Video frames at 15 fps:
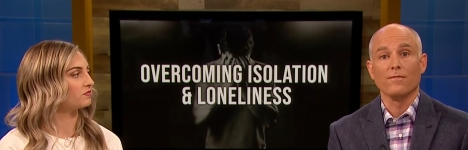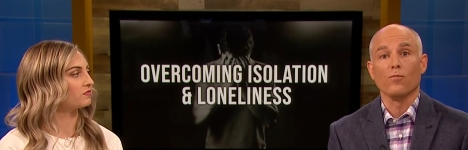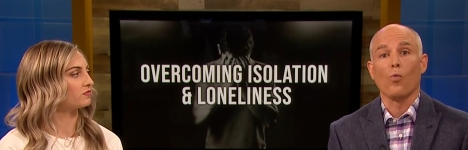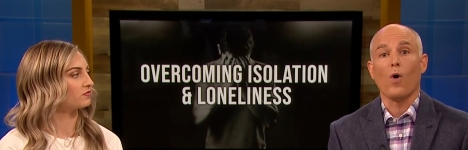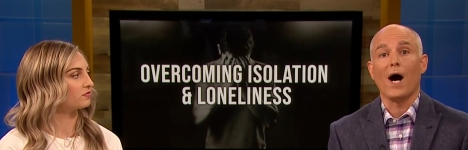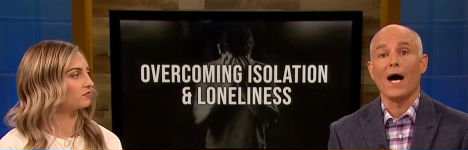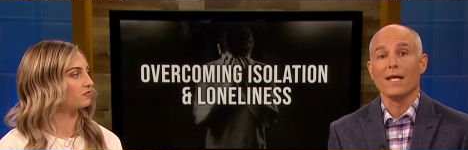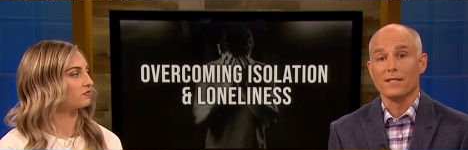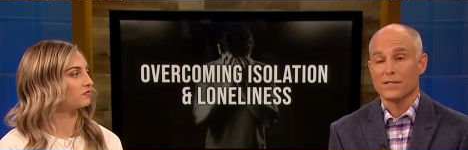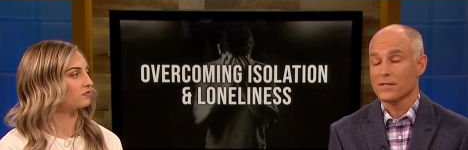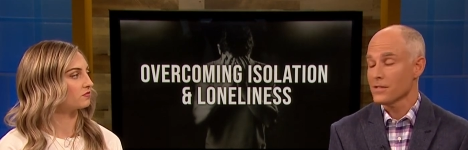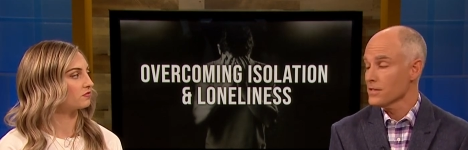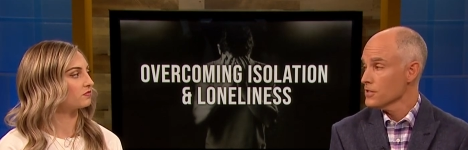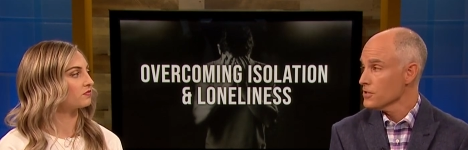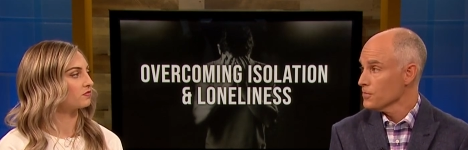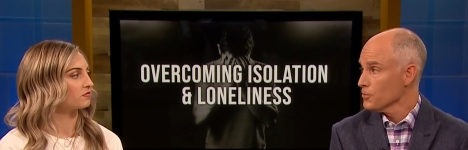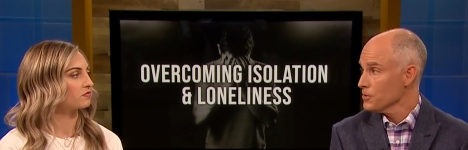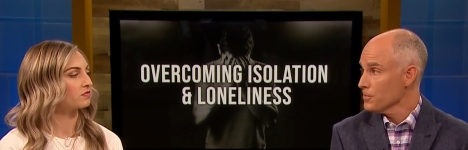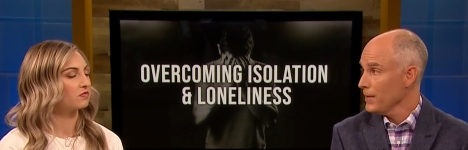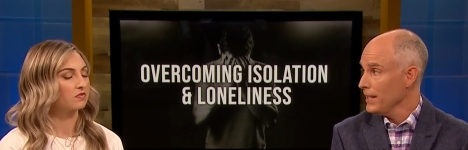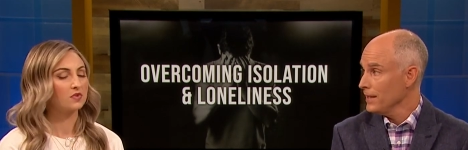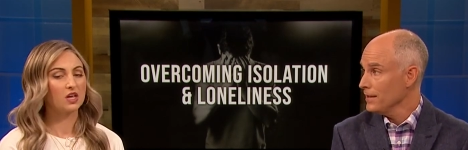Speaker 1: sight of why this decision
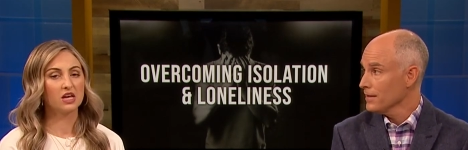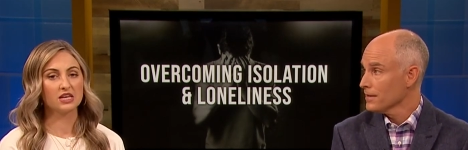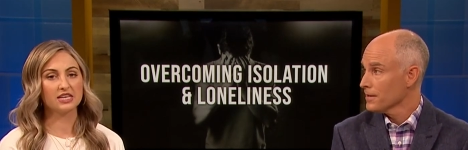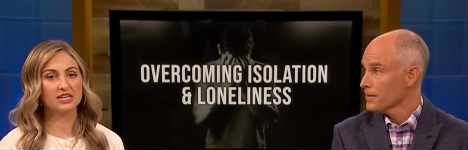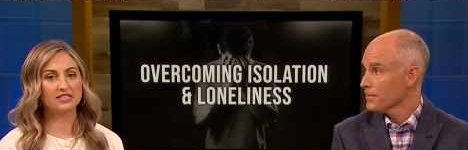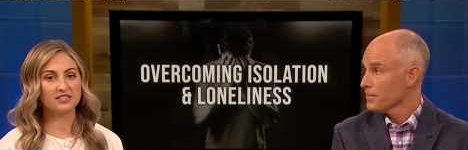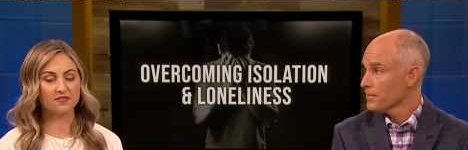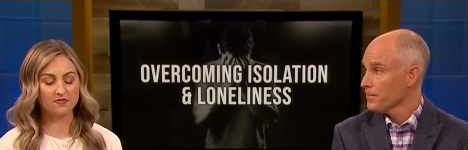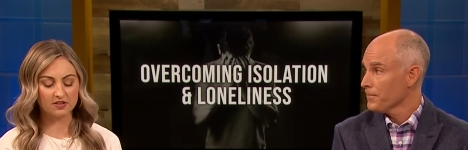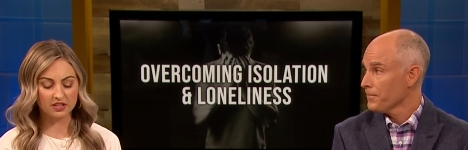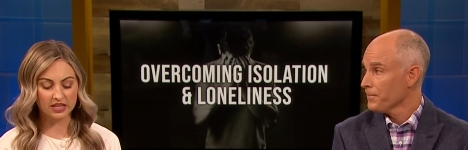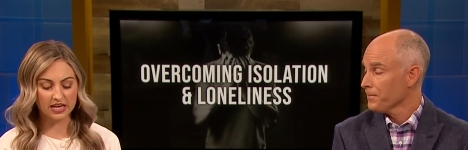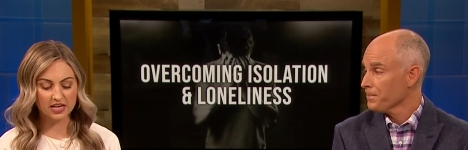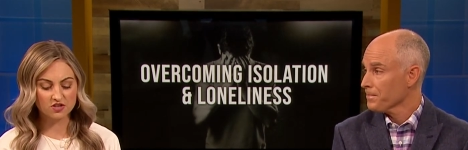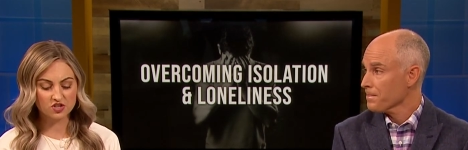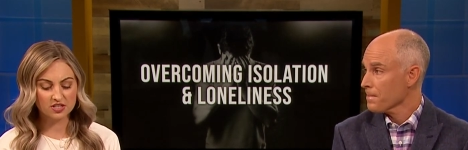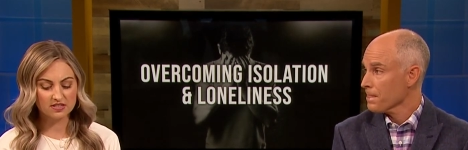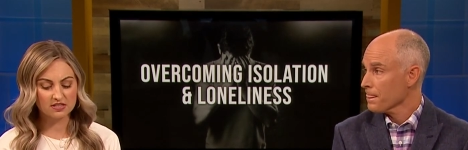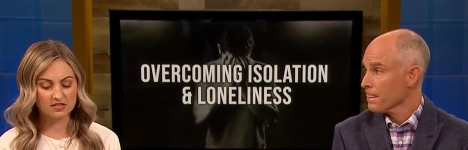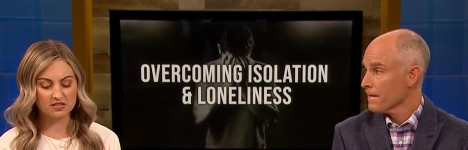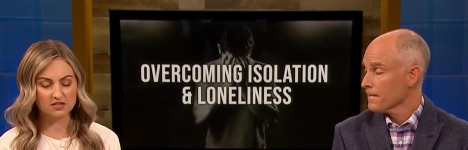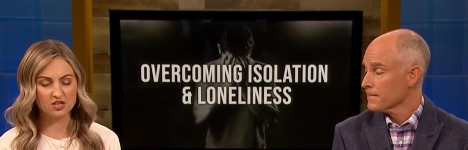was made.
Speaker 2: Yeah, definitely. And
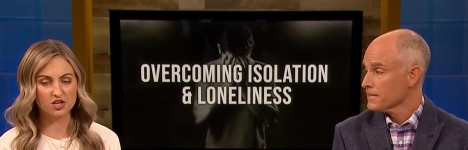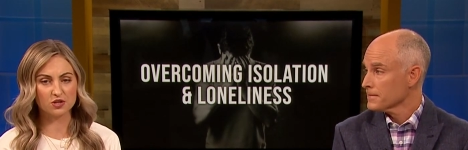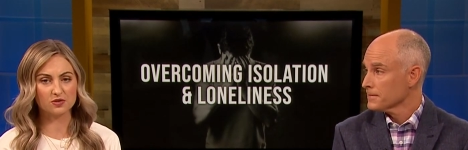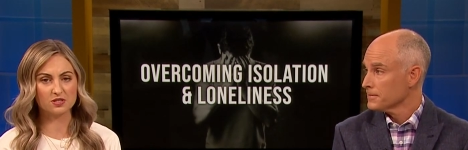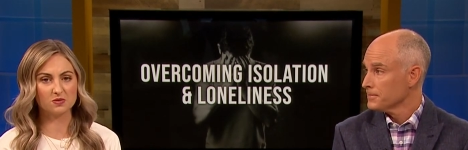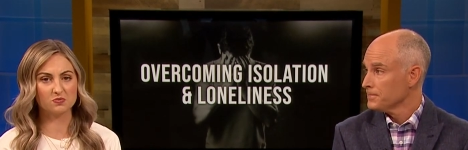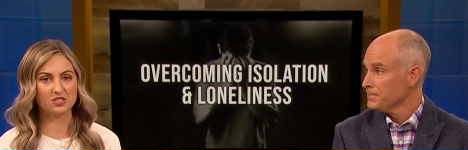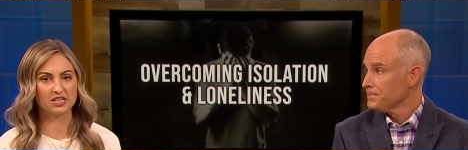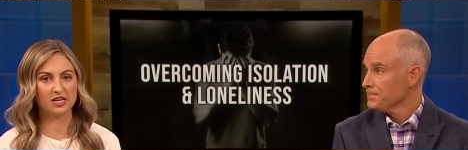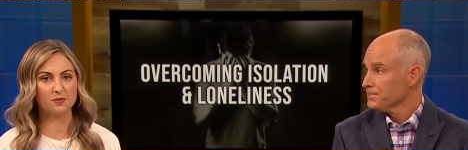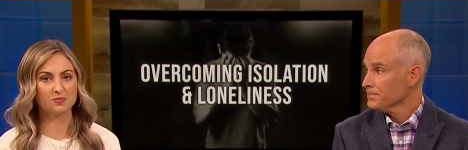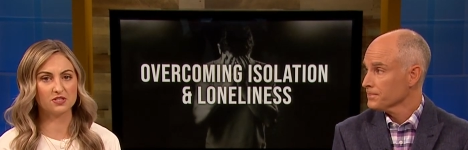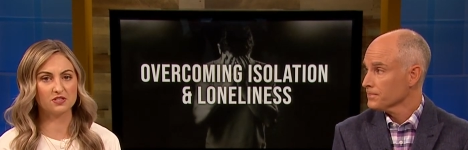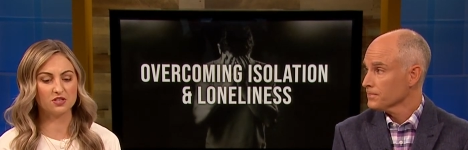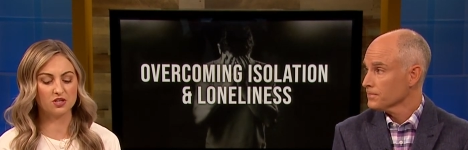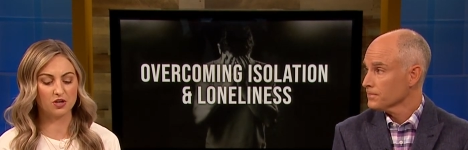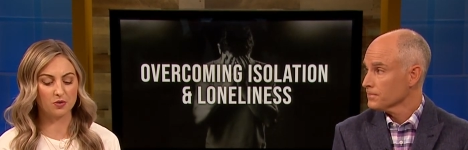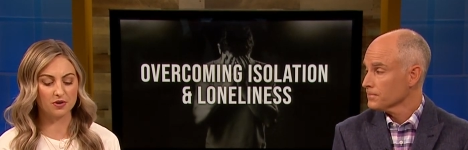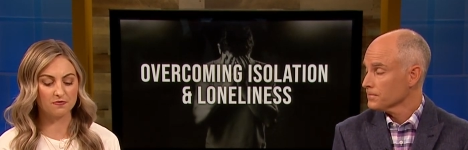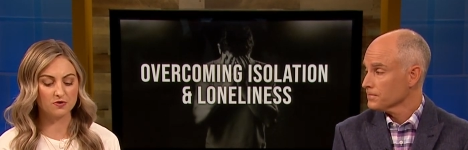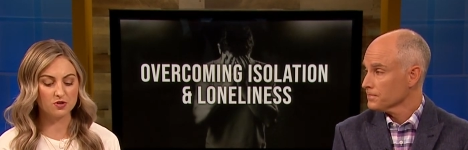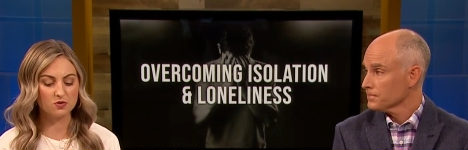just you know some tips. You know,
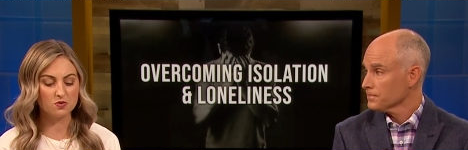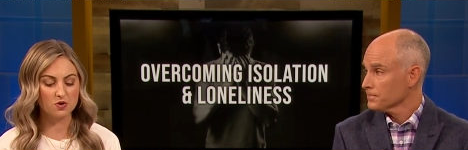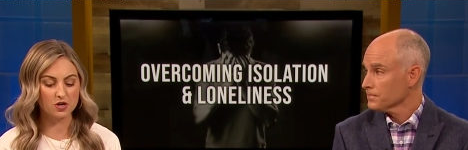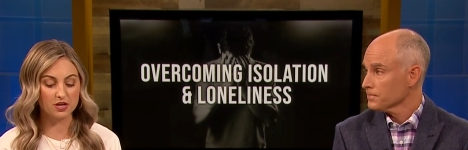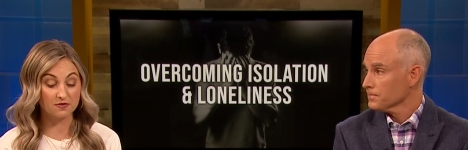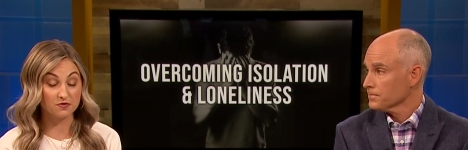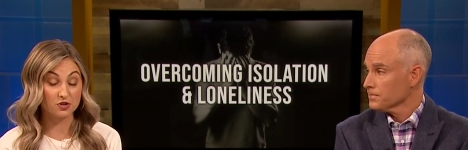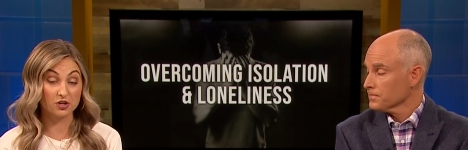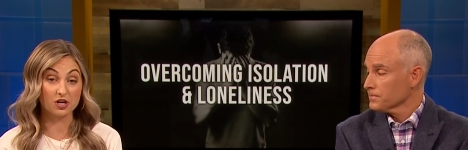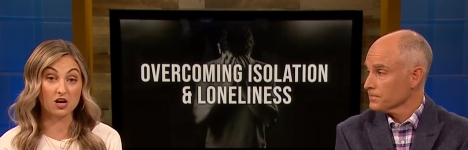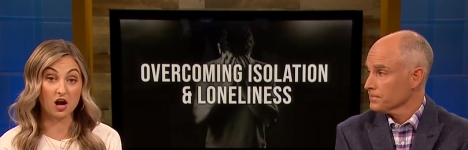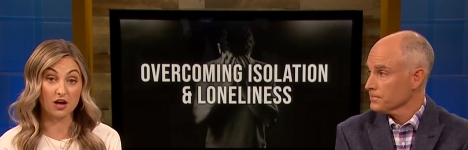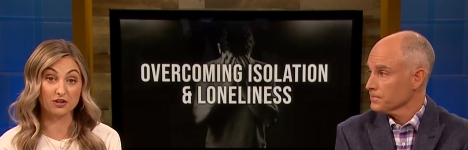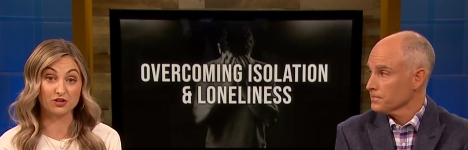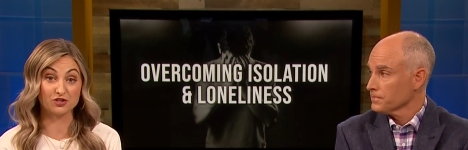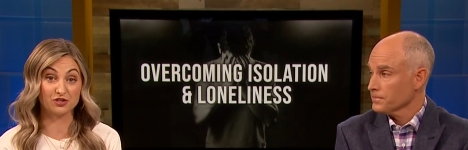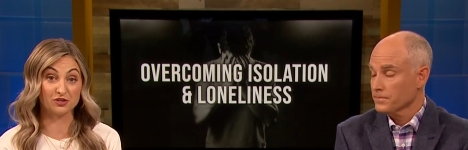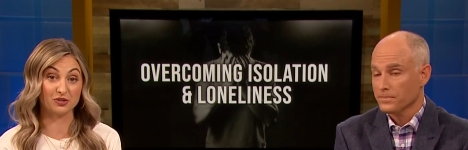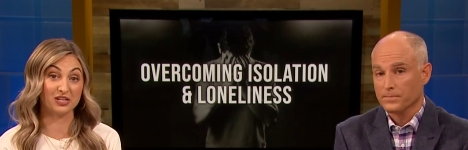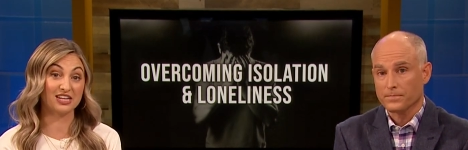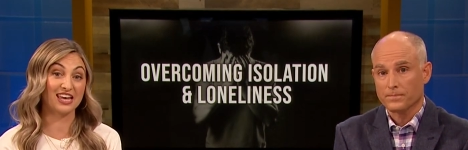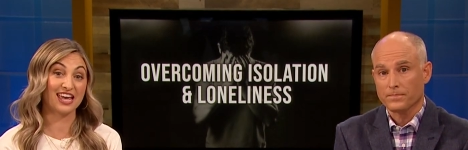if you if you're a college
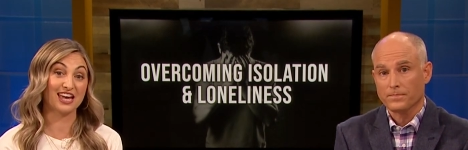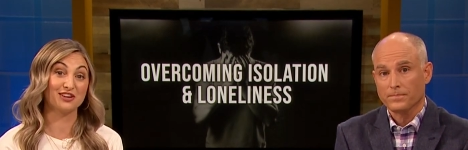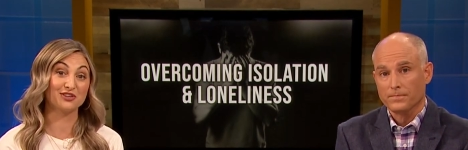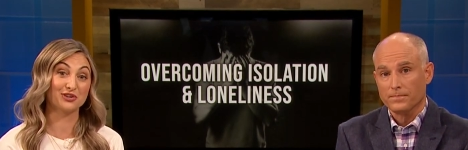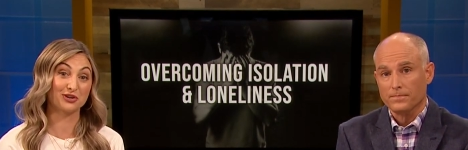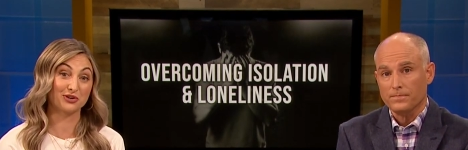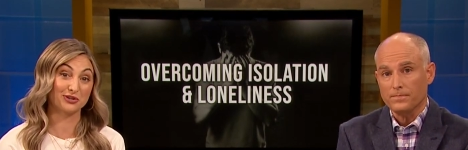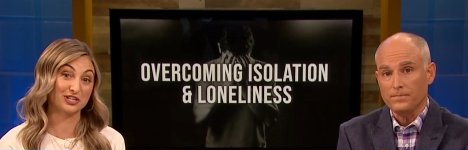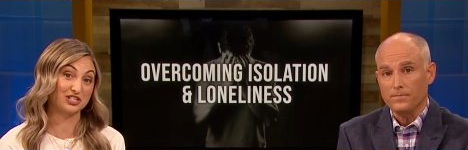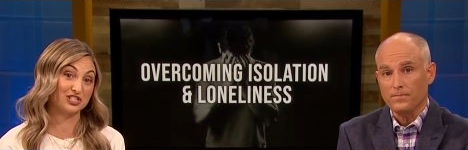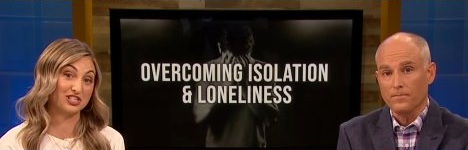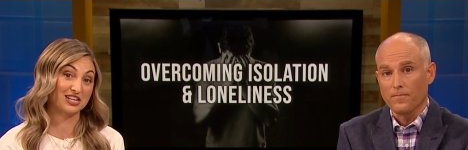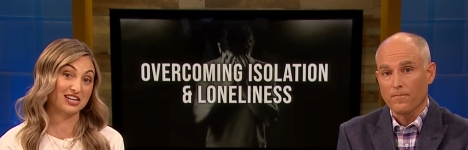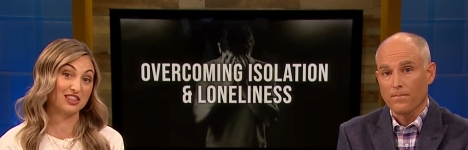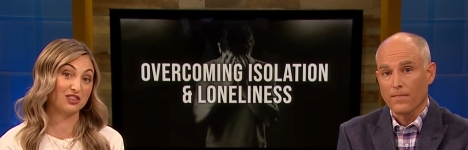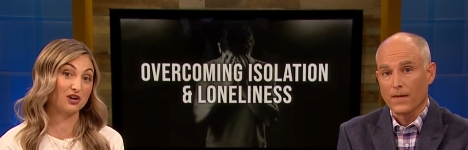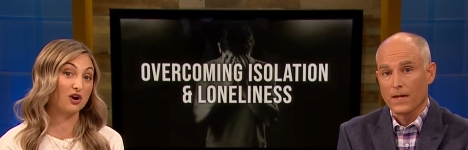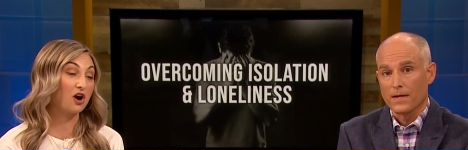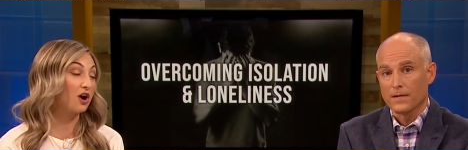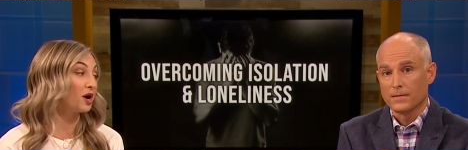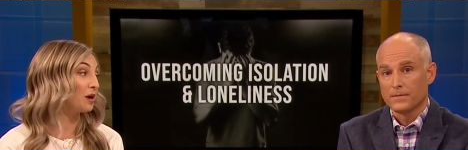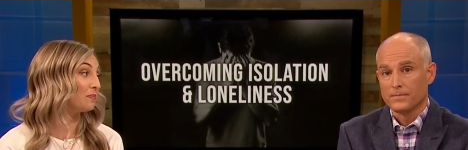student and you're a Christian, there are